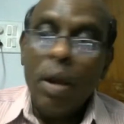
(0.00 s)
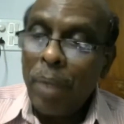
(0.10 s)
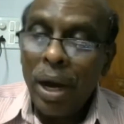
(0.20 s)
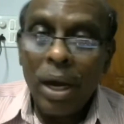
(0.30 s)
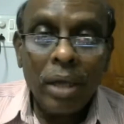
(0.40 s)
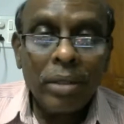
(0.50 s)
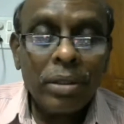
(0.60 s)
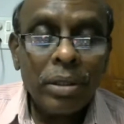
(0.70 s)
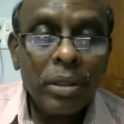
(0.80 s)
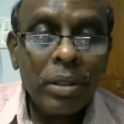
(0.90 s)
But
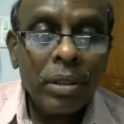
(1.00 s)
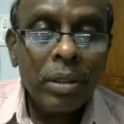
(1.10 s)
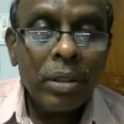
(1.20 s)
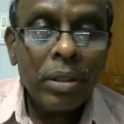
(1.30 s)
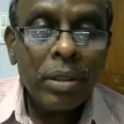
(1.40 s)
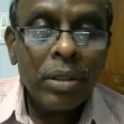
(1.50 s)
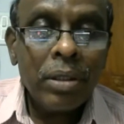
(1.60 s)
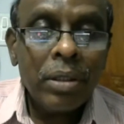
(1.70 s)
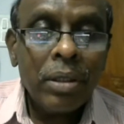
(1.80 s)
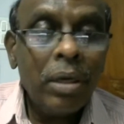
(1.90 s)

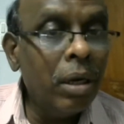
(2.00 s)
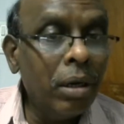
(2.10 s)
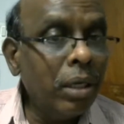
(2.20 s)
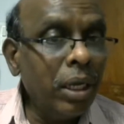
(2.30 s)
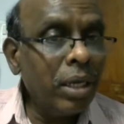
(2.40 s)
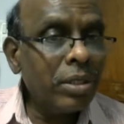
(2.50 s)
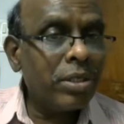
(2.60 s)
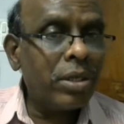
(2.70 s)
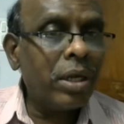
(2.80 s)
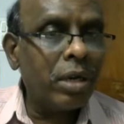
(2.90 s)
learning is a
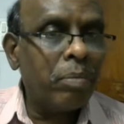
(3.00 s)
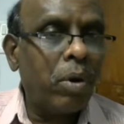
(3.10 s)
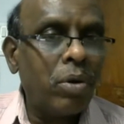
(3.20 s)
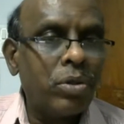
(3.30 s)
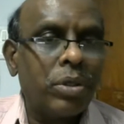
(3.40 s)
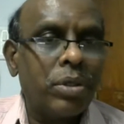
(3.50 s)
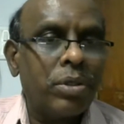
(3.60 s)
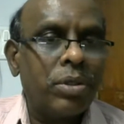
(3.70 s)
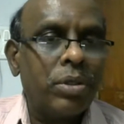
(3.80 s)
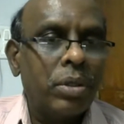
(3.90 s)
subtle
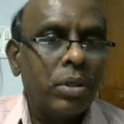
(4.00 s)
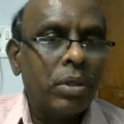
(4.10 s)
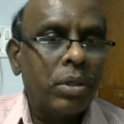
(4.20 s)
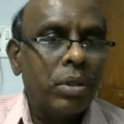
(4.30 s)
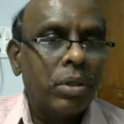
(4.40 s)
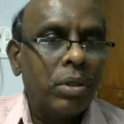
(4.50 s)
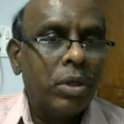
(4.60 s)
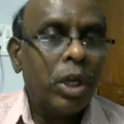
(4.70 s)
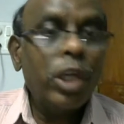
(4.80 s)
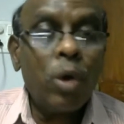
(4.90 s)
process
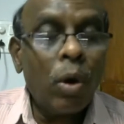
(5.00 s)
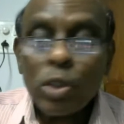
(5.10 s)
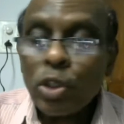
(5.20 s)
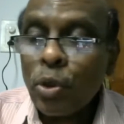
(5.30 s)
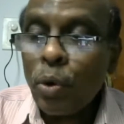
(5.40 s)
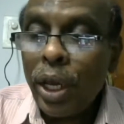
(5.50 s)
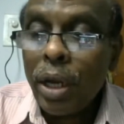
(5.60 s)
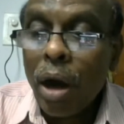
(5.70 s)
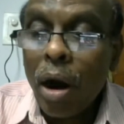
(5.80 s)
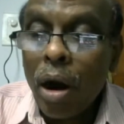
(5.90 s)
is also
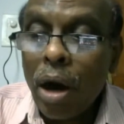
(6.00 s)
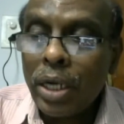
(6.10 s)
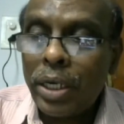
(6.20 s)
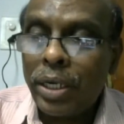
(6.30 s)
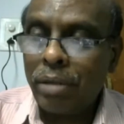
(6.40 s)
an art.